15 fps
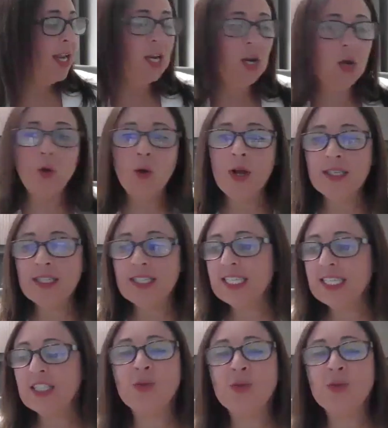a
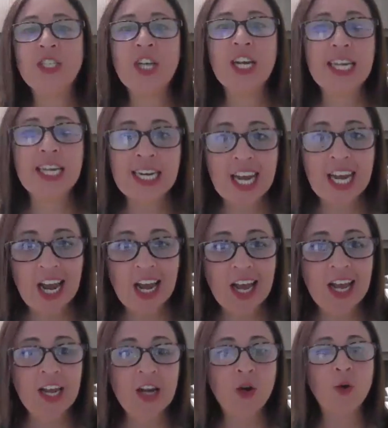6-week checking
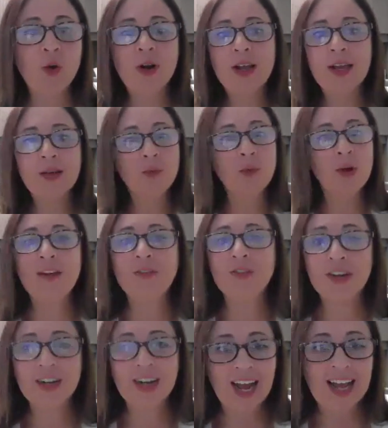guide or a
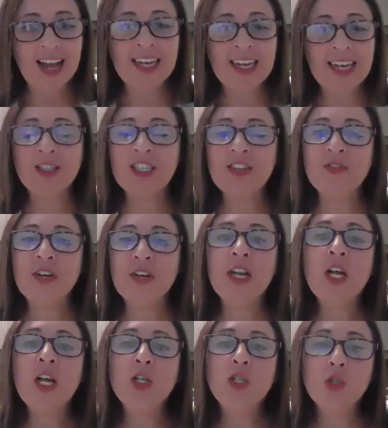whatever guide, different
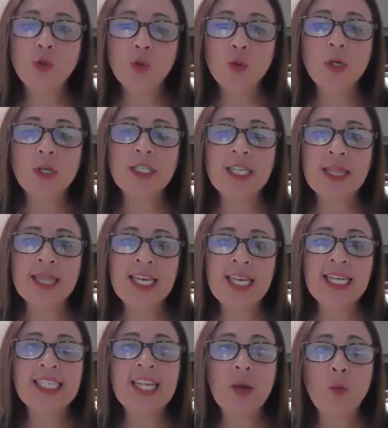tools and
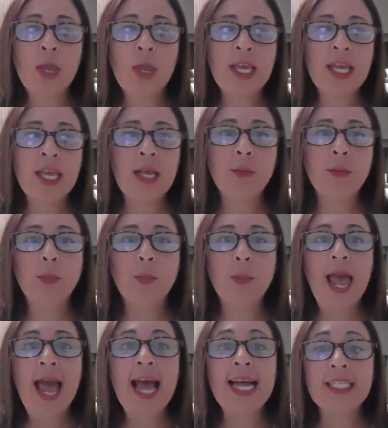things that we can
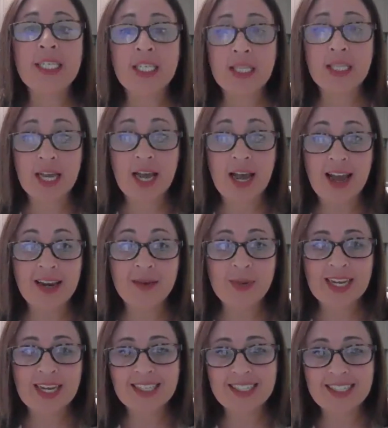add to the guide,
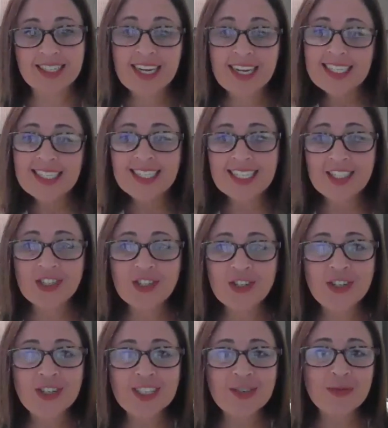because
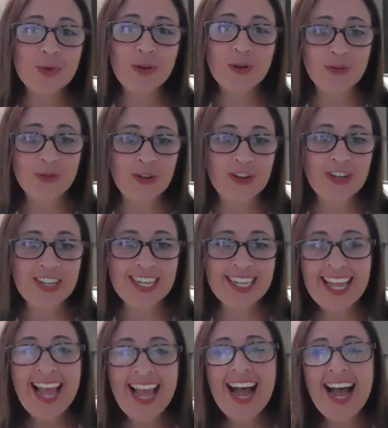digital is beautiful,
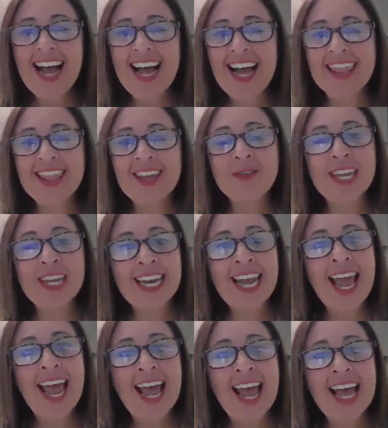that we can
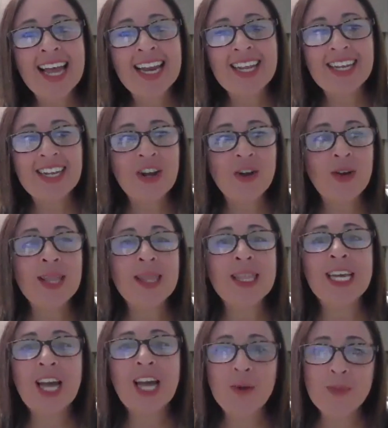add, in
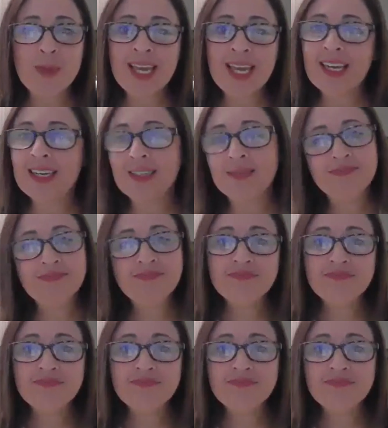the coming